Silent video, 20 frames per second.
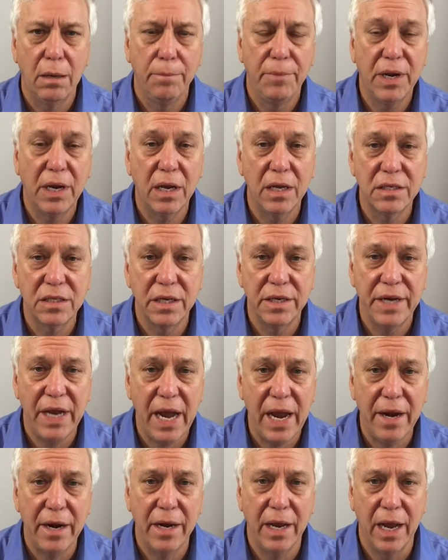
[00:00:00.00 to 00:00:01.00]
Because the
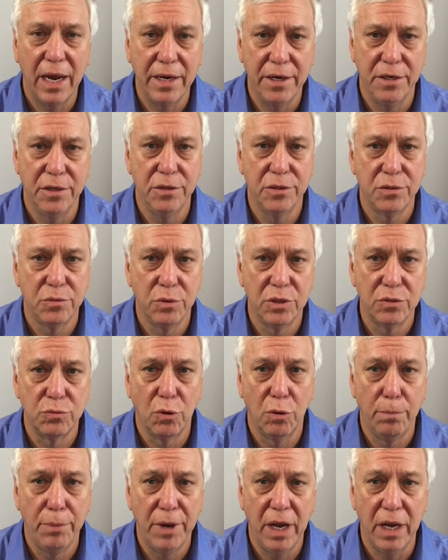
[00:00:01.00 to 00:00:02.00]
data I used was
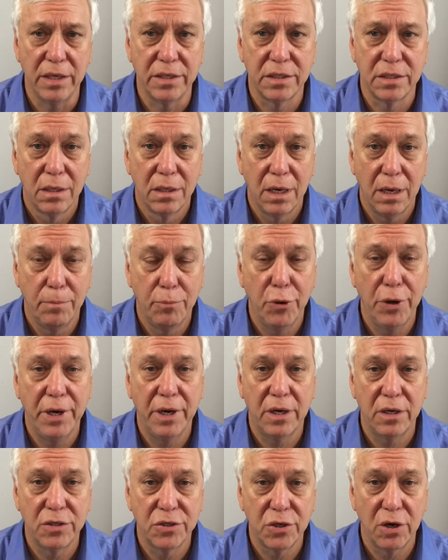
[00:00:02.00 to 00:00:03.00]
robust and pretty
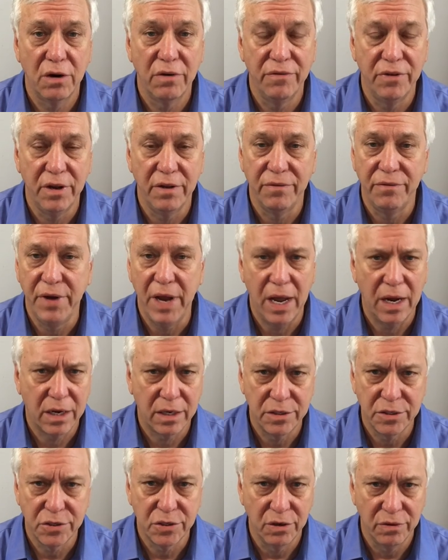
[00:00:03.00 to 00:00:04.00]
conservative, not
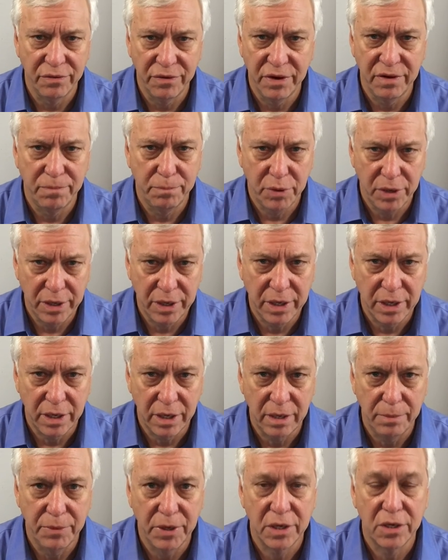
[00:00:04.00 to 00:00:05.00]
conservative politically,
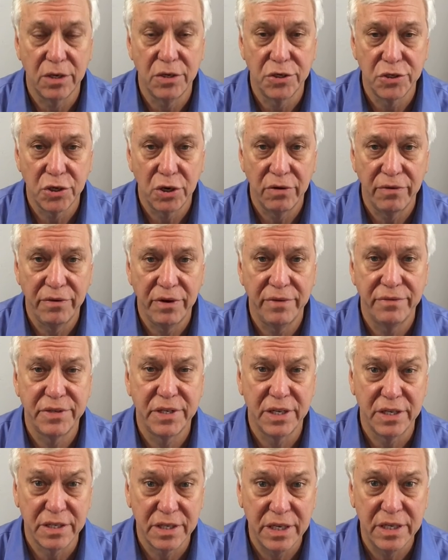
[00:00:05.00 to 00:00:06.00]
but conservative
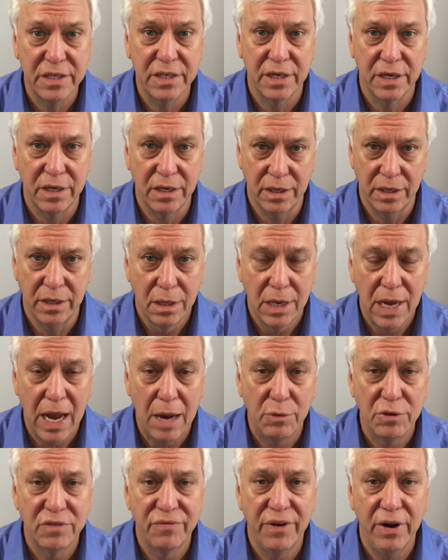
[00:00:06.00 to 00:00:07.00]
statistically, I
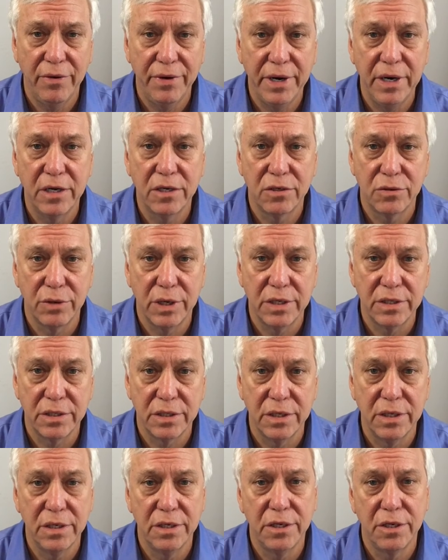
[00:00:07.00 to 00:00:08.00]
was very interested
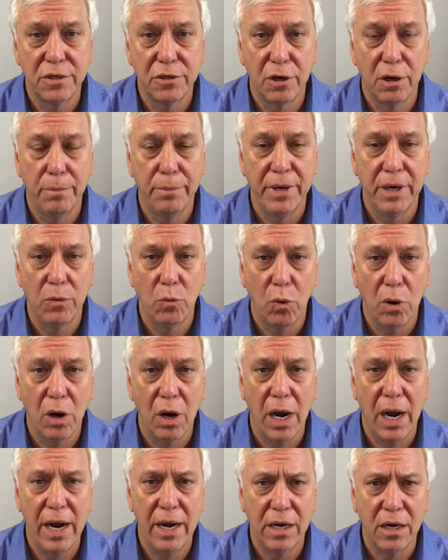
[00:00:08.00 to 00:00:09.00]
in determining where
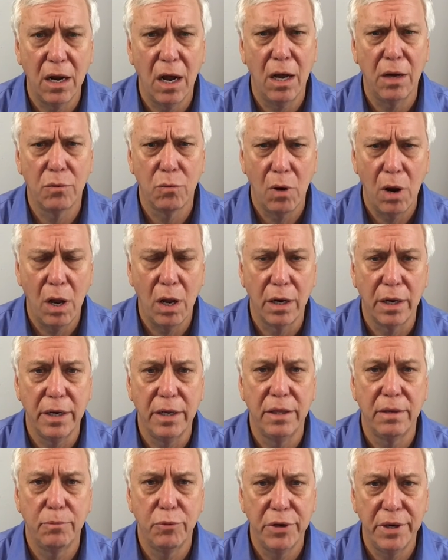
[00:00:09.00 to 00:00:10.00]
I had gone wrong in the
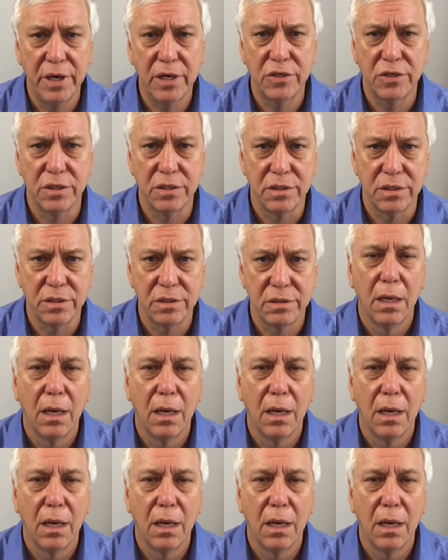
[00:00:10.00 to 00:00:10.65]
predictions.